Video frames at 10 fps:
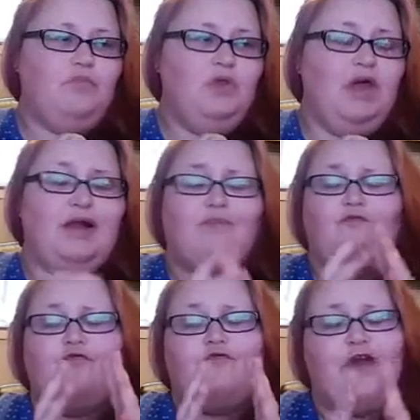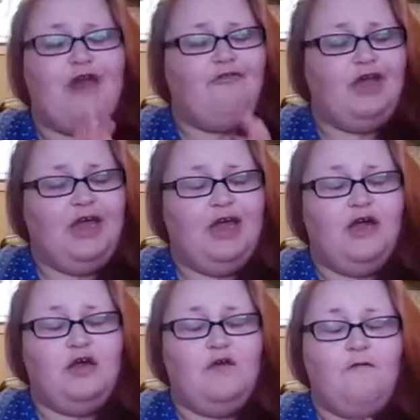I'm very,
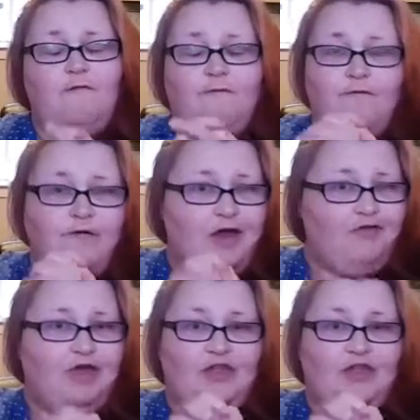very